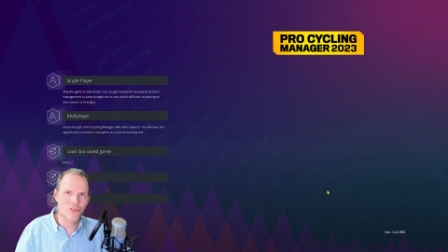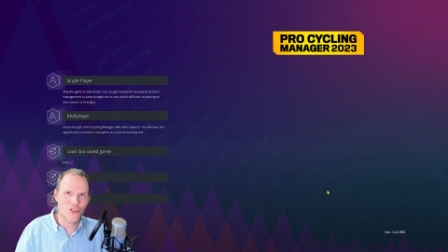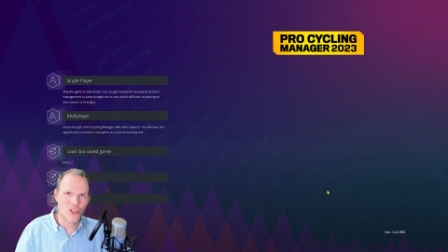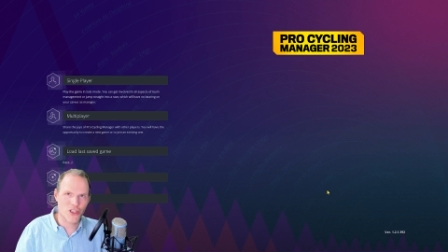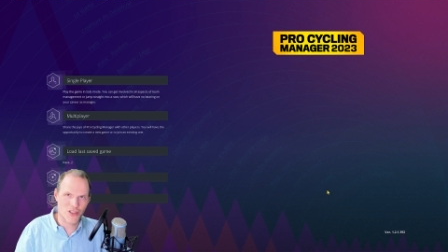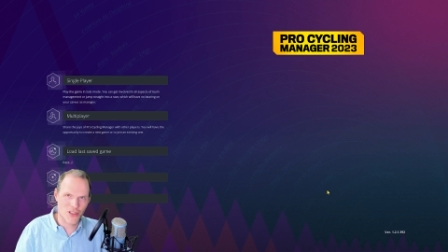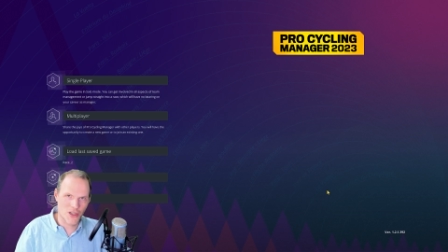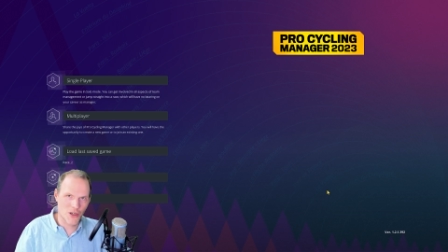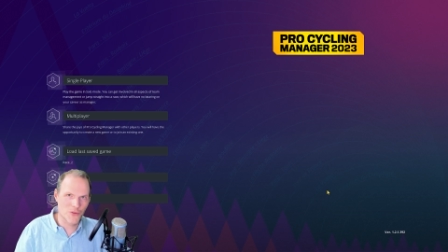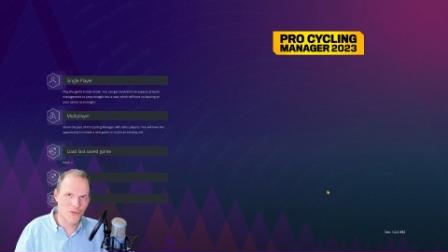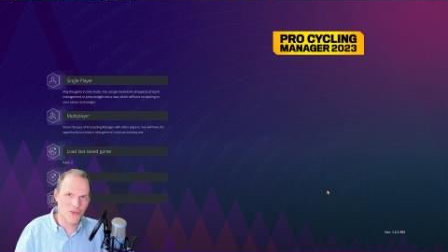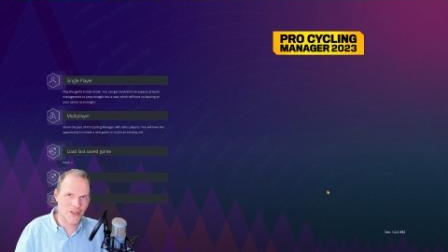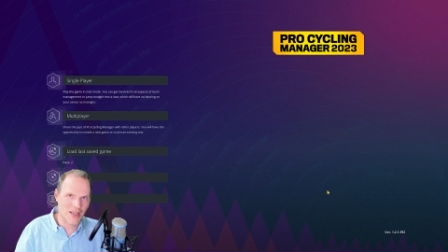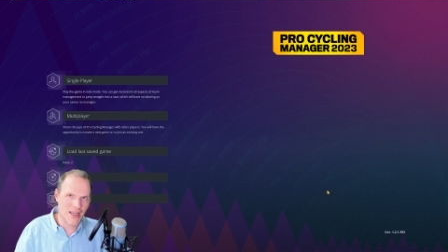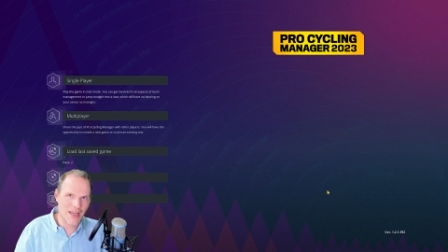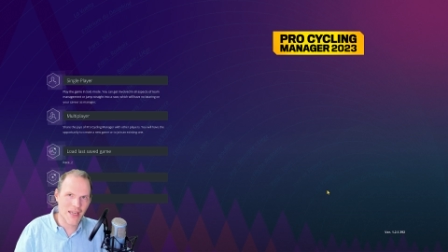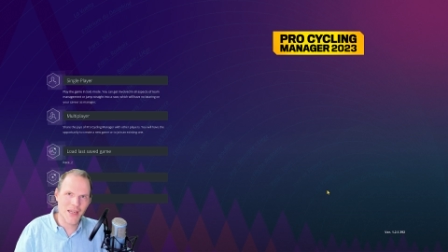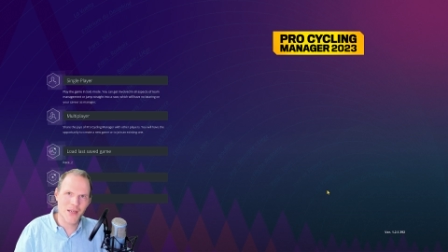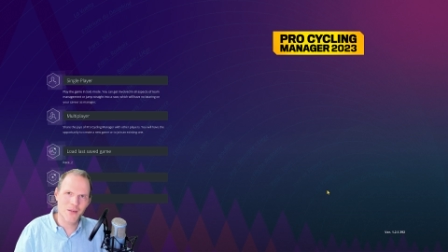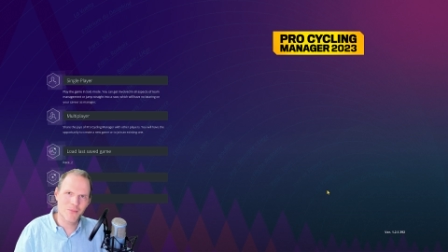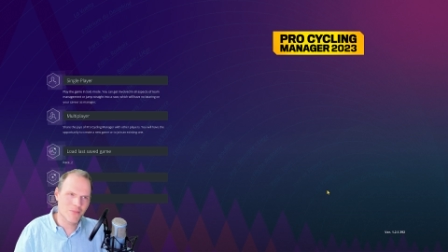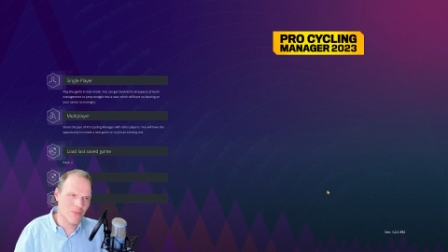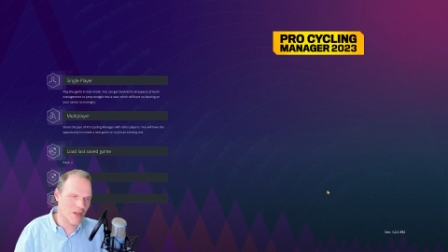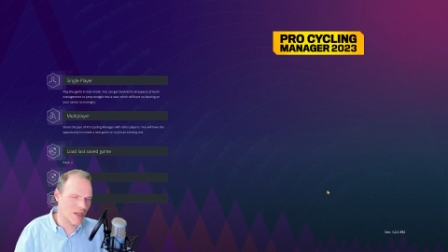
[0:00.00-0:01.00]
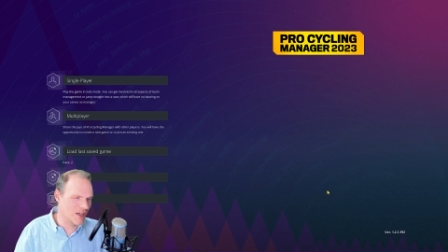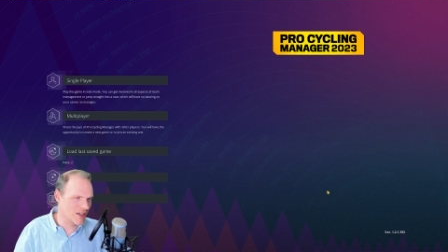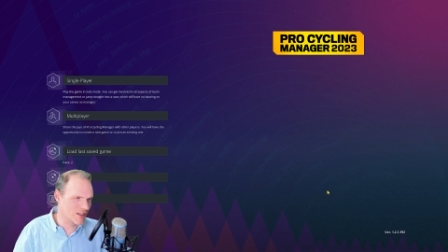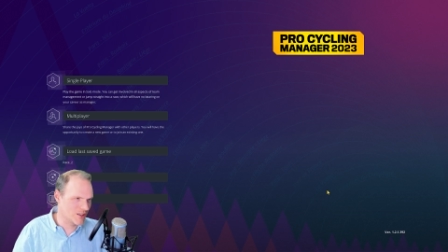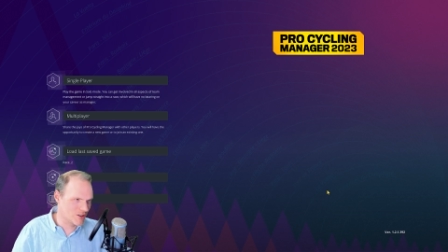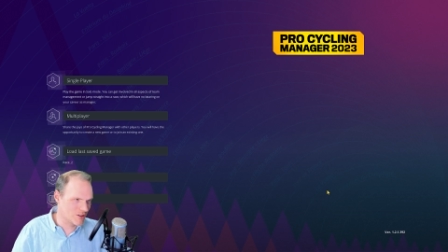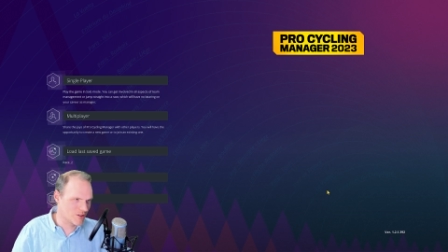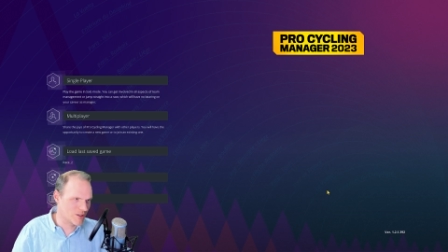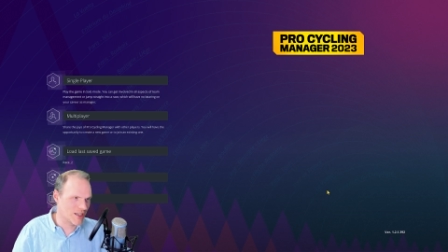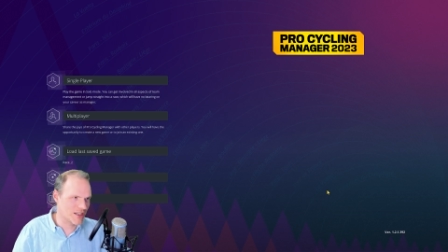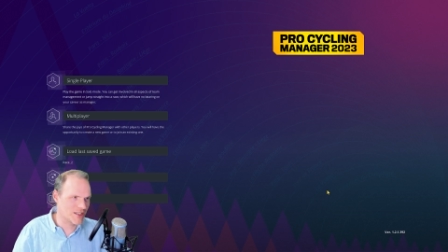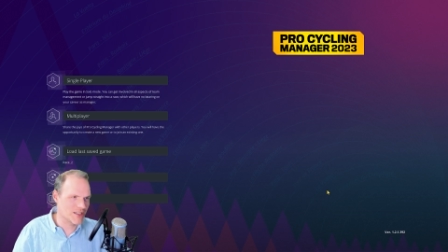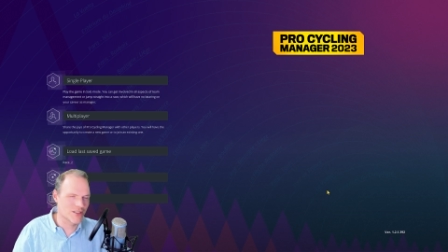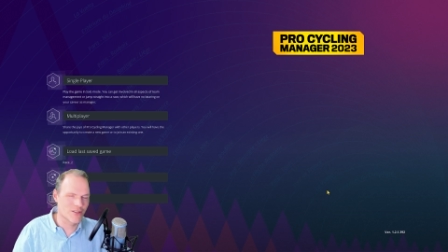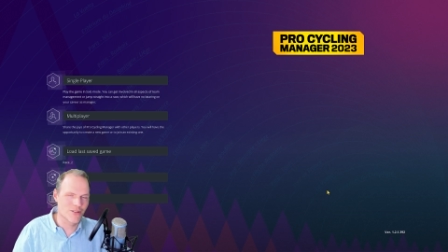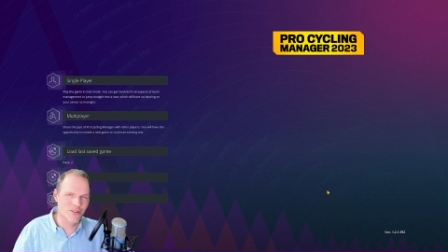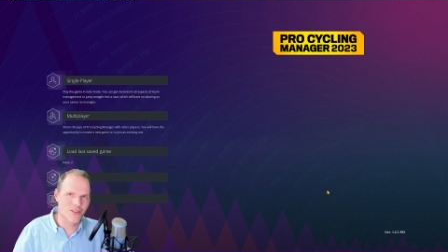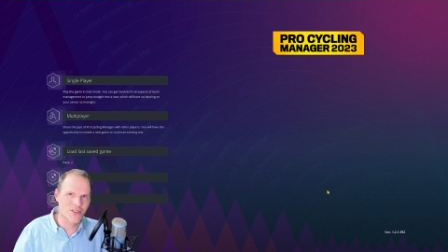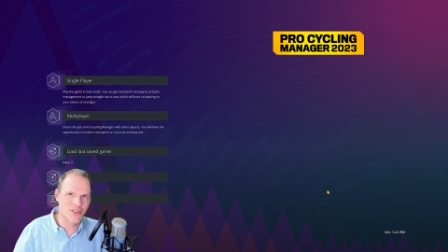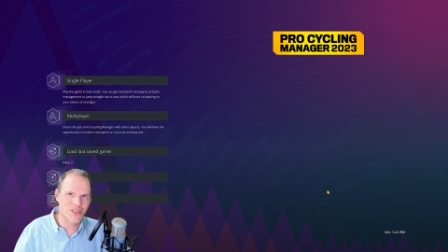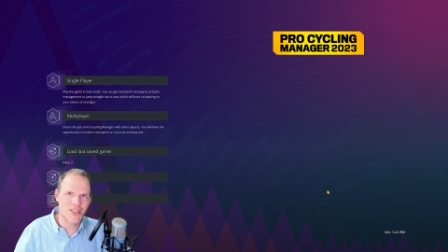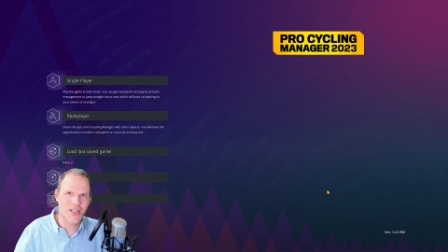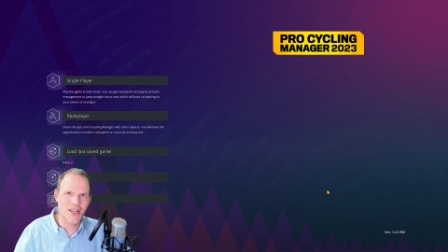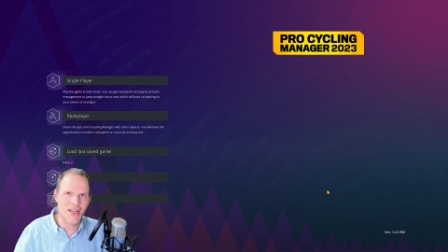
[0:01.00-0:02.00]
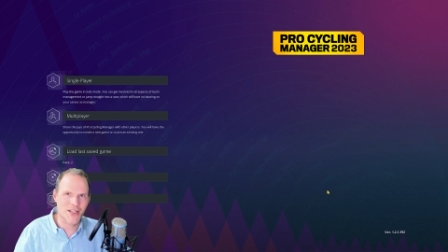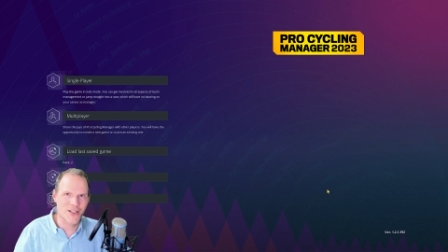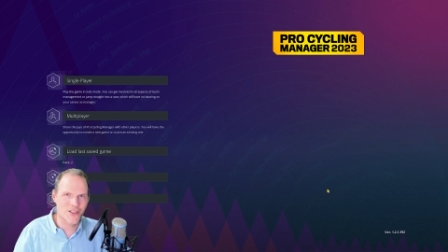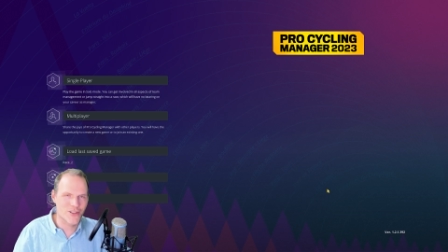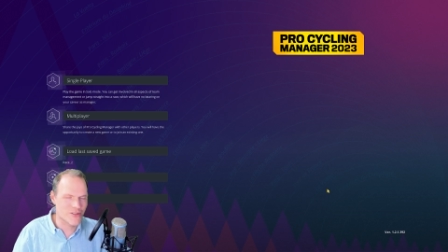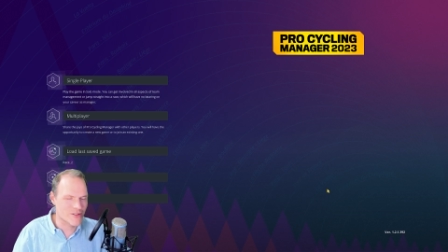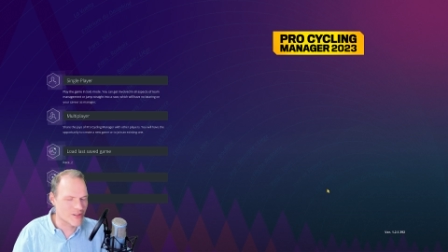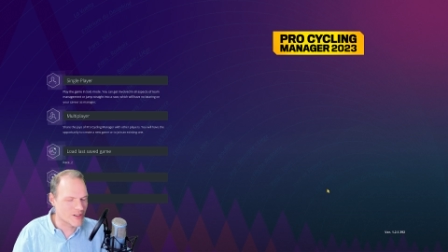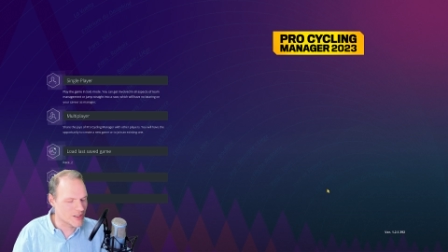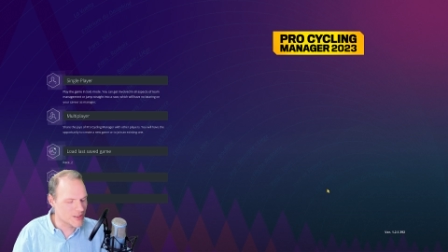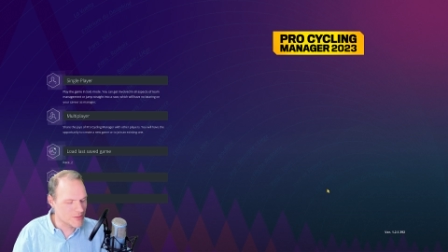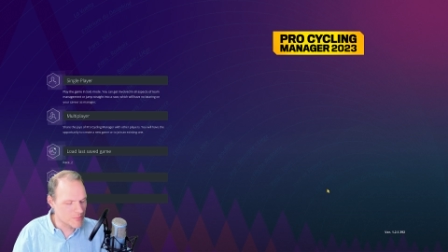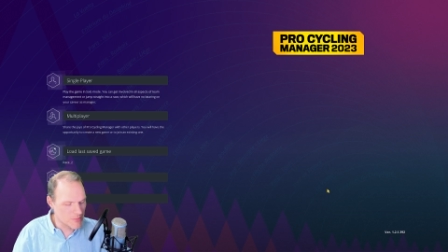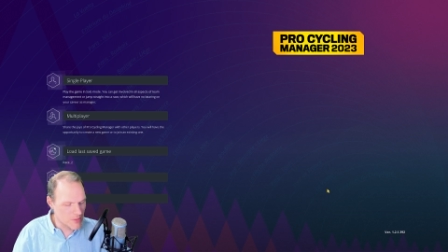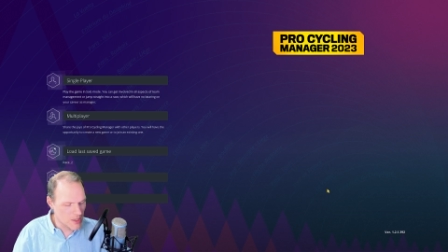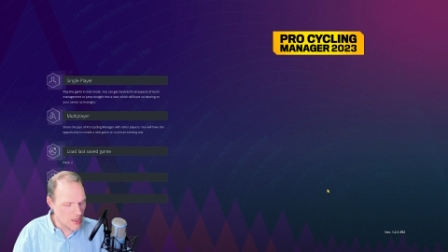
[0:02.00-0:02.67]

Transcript: Just load the game, and you get into the stage, right?